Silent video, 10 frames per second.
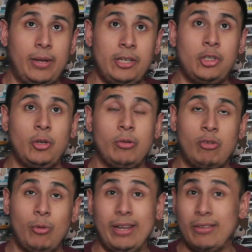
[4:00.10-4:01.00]
issues
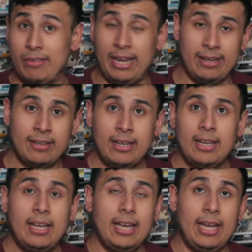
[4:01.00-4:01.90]
to an extent.
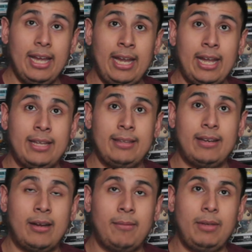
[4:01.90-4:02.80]
And,
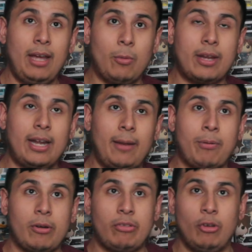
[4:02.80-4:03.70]
yeah, we're kind of
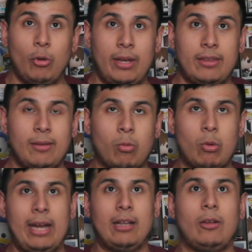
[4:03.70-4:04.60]
pursuing the
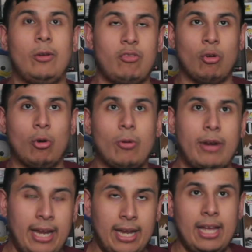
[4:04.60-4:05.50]
regular
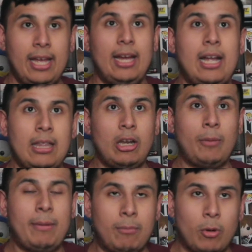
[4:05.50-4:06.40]
story a little
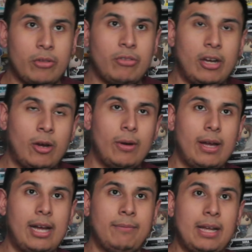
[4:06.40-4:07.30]
bit more so.
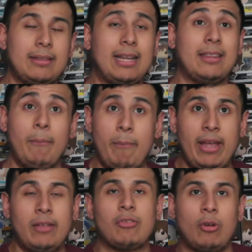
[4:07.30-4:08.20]
Not, like, the
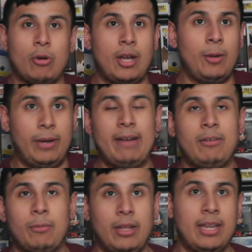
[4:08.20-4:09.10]
big story. We
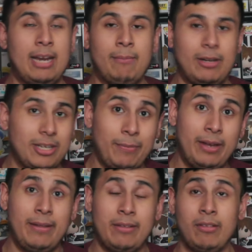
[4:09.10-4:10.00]
haven't really gotten much
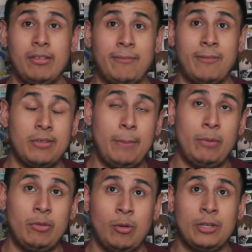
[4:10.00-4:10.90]
updated that since the first
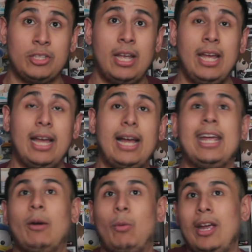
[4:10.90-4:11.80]
episode, which,
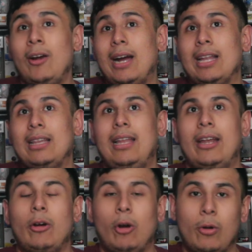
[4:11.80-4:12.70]
again, we are a
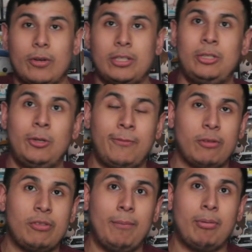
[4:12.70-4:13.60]
little overdue
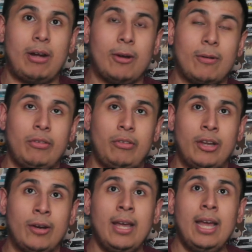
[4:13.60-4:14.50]
for some progress, you
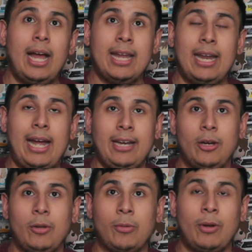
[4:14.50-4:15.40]
know. Again, I
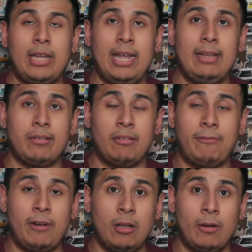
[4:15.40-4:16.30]
know The Rookie doesn't
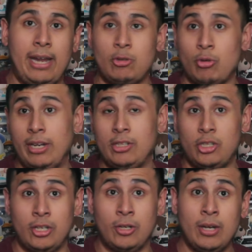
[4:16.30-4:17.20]
follow a
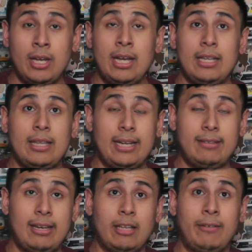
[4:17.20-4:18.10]
traditional,
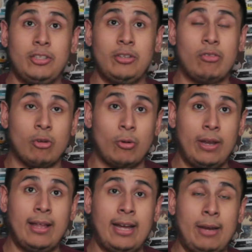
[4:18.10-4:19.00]
like, television
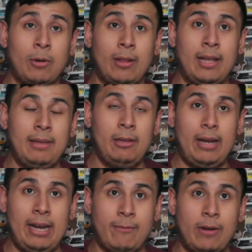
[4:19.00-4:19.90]
storyline where, like, you know,
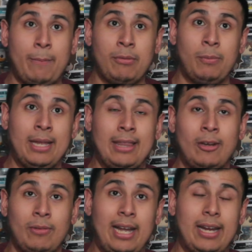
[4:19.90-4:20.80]
every episode we get
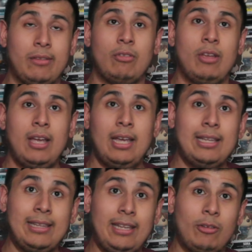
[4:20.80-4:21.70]
little nuggets
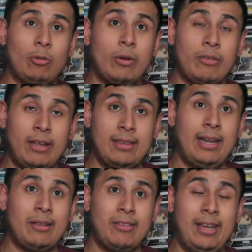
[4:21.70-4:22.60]
leading towards, like, the
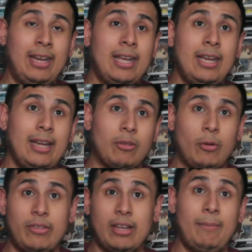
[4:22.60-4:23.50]
next thing. It's
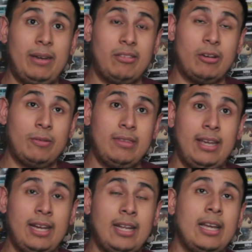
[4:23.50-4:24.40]
always kind of been its own thing.